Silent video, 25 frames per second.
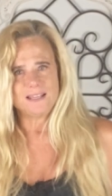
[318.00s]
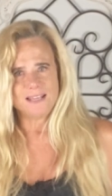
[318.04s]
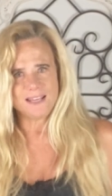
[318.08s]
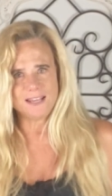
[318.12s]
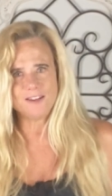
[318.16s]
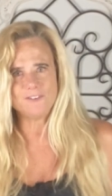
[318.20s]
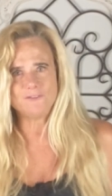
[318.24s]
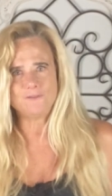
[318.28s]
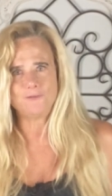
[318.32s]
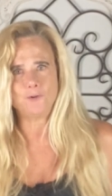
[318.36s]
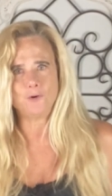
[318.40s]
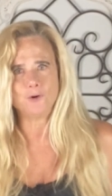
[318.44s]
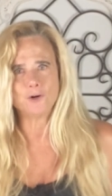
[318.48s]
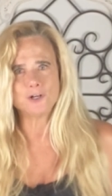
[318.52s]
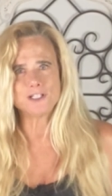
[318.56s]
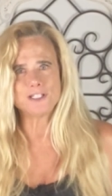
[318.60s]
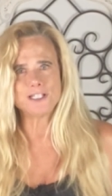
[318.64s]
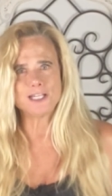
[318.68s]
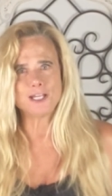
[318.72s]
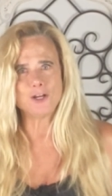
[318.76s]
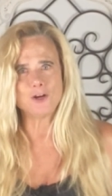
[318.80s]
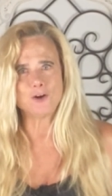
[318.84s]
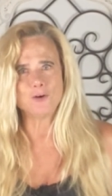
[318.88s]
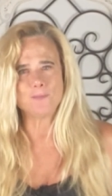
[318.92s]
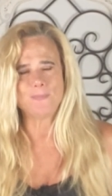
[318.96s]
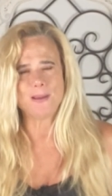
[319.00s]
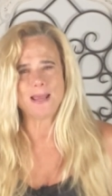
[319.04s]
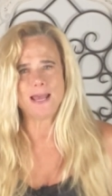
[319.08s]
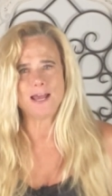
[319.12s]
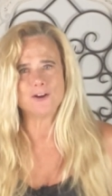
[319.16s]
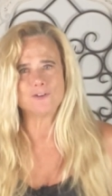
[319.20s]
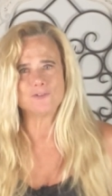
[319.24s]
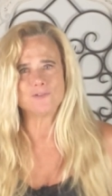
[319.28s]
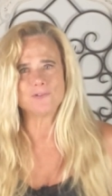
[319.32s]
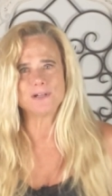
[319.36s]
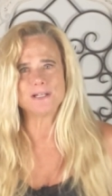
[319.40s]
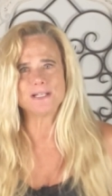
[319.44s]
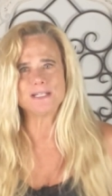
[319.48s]
Enforcing your
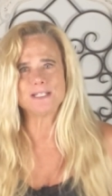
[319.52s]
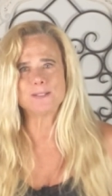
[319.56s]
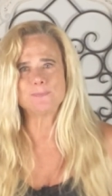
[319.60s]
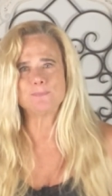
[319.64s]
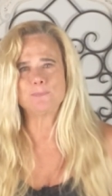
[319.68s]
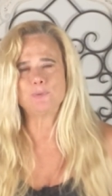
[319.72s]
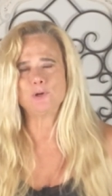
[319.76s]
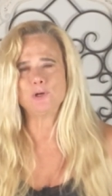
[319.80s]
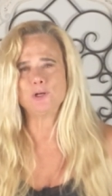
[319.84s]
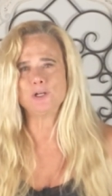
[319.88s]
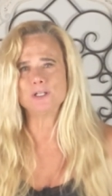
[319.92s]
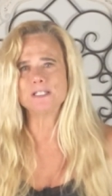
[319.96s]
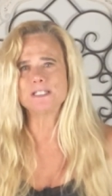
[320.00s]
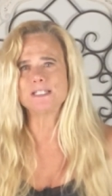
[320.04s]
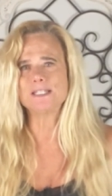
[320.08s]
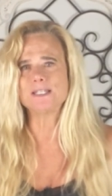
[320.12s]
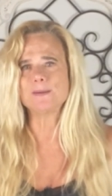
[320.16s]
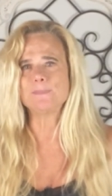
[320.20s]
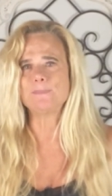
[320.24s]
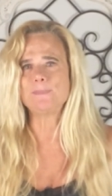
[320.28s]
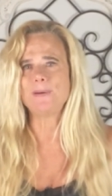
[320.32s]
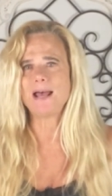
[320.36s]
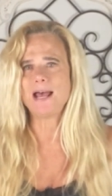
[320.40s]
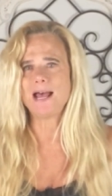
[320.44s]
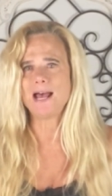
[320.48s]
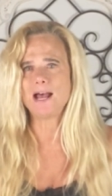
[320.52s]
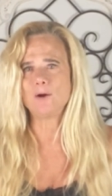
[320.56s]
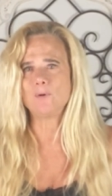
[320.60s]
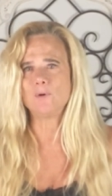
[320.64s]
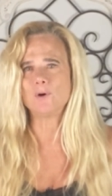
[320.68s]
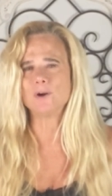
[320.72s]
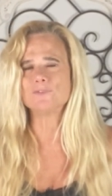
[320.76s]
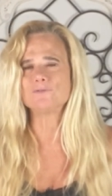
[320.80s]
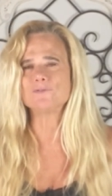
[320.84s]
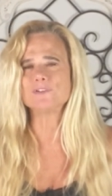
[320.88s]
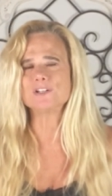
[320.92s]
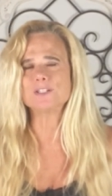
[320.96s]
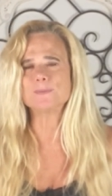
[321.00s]
boundaries puts the power
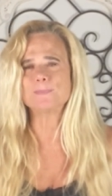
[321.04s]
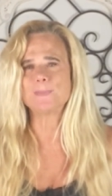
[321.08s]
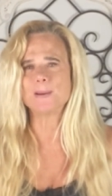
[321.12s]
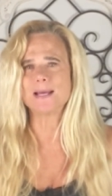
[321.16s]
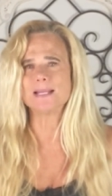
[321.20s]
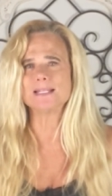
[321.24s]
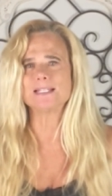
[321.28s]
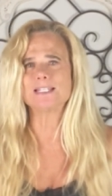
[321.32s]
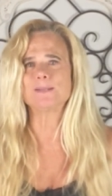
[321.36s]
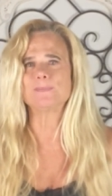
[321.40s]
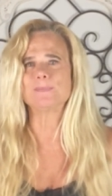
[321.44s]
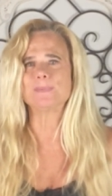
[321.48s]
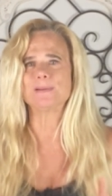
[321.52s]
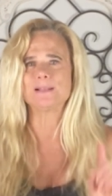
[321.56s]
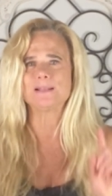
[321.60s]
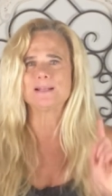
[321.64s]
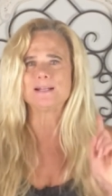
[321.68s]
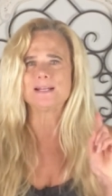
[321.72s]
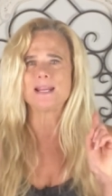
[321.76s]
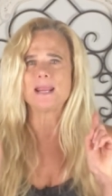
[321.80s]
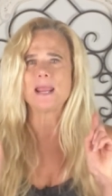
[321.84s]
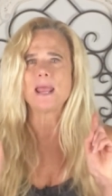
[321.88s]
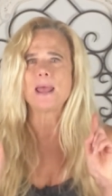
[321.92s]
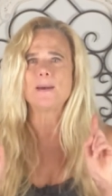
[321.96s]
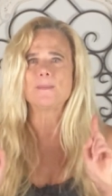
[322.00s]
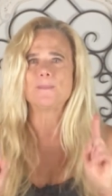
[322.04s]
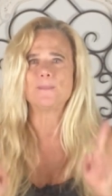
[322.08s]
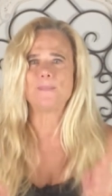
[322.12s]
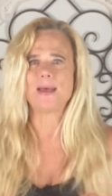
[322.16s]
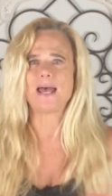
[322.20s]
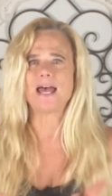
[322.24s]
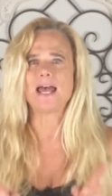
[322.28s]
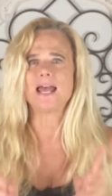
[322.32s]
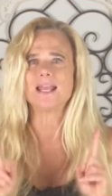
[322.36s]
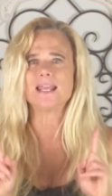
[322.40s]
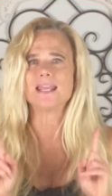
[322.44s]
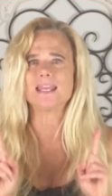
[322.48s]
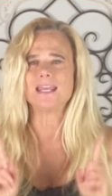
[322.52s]
and responsibility
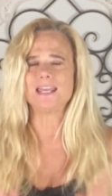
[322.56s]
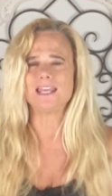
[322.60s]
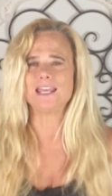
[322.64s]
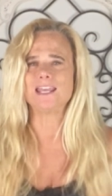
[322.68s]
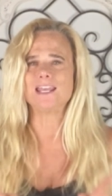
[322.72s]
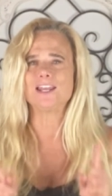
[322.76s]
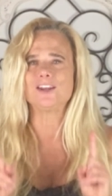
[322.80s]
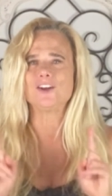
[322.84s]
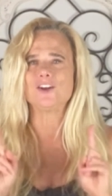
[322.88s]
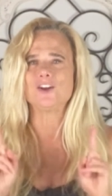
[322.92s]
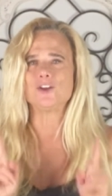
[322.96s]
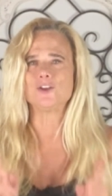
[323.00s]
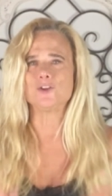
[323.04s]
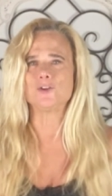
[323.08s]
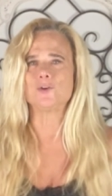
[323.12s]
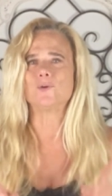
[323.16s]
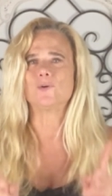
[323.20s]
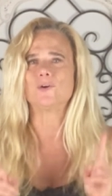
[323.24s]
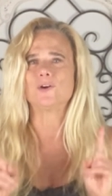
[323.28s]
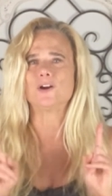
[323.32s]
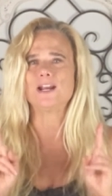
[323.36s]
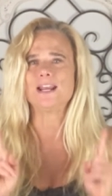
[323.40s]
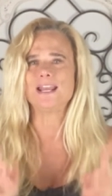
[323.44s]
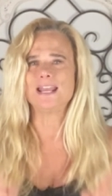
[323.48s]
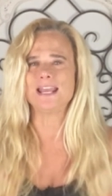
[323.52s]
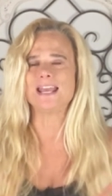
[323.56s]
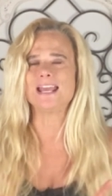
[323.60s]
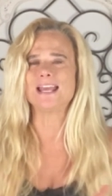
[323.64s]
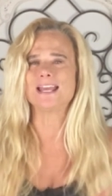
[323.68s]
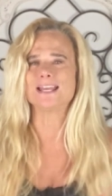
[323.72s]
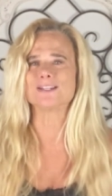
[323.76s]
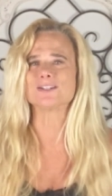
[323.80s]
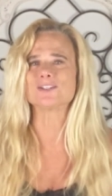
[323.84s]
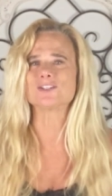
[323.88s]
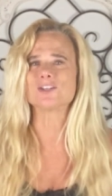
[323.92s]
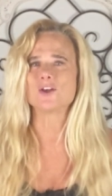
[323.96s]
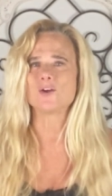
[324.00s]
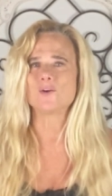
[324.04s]
back in your
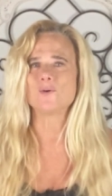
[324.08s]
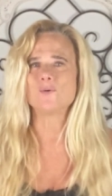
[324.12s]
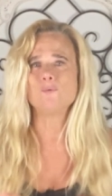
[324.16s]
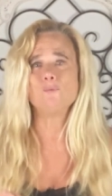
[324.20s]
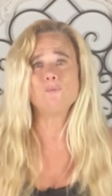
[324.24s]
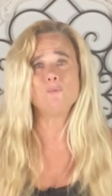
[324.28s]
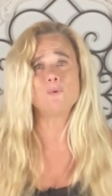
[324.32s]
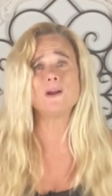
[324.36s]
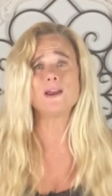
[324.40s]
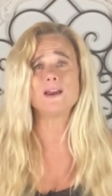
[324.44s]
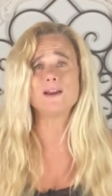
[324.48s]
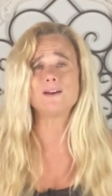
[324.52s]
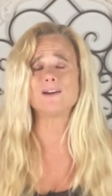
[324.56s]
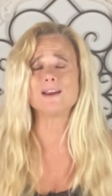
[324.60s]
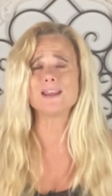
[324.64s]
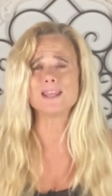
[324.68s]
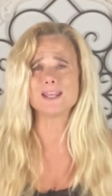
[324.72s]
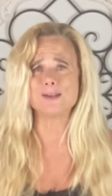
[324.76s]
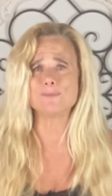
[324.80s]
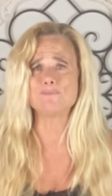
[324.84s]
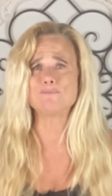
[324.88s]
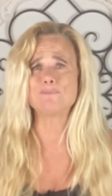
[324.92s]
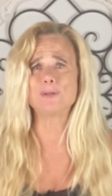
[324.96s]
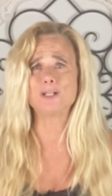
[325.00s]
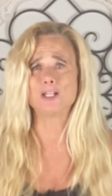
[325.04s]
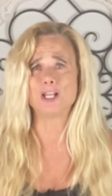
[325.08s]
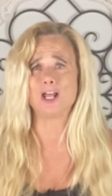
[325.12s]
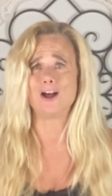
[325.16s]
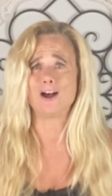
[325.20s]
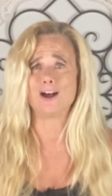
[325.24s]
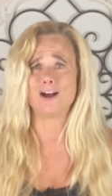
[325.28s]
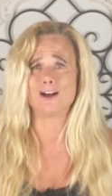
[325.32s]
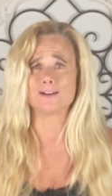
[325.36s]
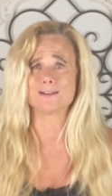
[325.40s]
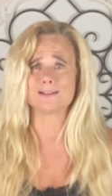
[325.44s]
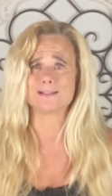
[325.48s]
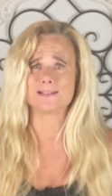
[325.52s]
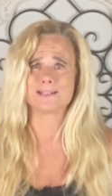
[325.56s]
hands where it
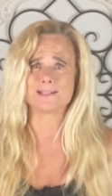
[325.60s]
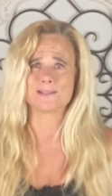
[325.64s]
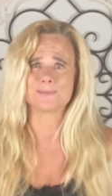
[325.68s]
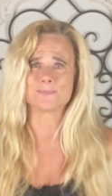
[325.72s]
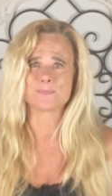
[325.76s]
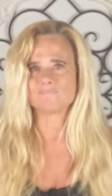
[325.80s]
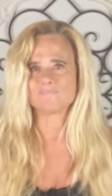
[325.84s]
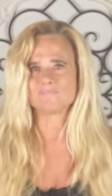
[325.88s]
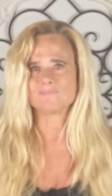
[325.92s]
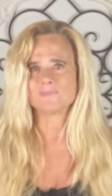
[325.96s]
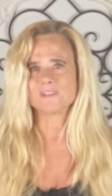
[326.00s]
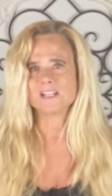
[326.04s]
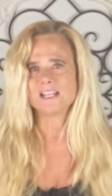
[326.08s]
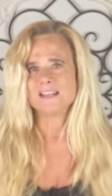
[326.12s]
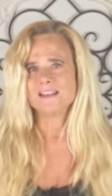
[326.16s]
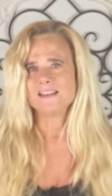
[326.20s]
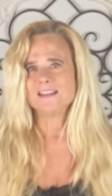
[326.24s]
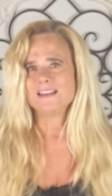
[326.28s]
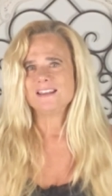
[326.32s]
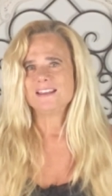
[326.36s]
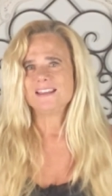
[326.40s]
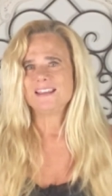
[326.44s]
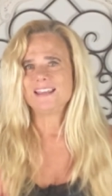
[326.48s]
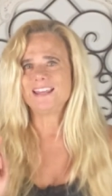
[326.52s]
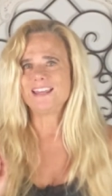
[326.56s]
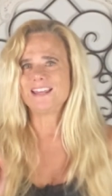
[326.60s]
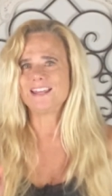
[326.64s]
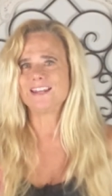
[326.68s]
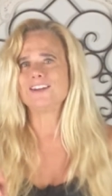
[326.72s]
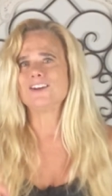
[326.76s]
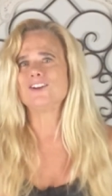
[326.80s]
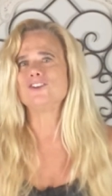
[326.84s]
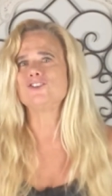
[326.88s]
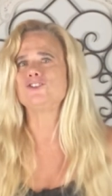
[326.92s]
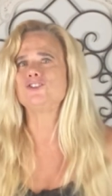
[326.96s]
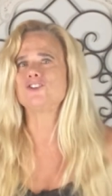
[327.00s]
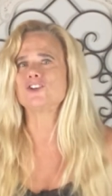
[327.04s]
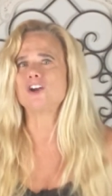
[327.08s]
belongs.
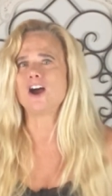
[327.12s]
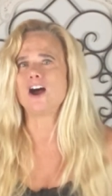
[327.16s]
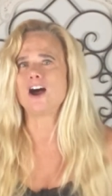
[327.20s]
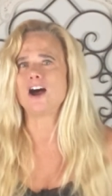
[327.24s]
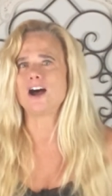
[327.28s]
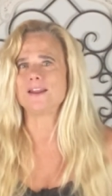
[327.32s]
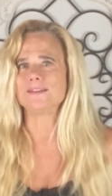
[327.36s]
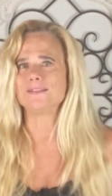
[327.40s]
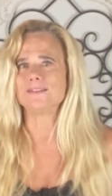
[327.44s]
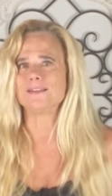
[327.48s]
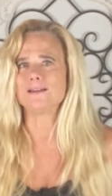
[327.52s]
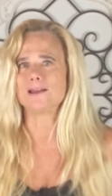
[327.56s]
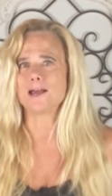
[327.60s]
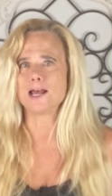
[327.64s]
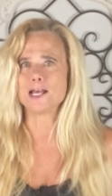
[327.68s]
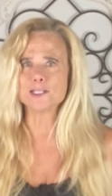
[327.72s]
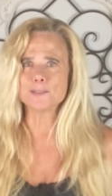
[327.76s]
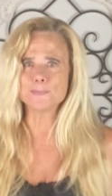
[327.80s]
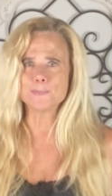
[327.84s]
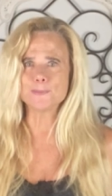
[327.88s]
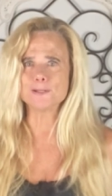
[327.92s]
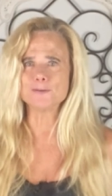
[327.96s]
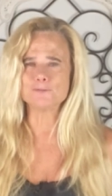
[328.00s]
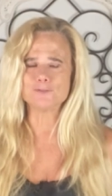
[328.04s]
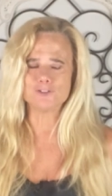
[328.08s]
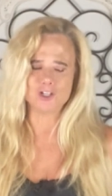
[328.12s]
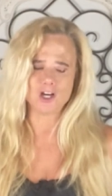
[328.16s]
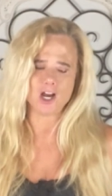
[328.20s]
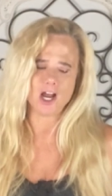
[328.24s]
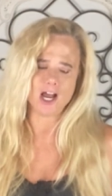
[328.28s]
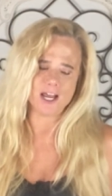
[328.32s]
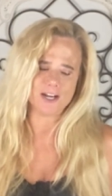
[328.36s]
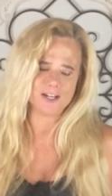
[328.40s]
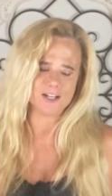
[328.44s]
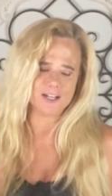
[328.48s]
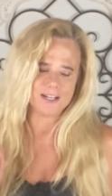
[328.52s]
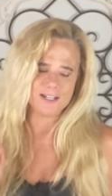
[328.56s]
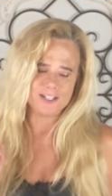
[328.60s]
In John, the Gospel of
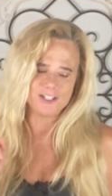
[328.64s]
John,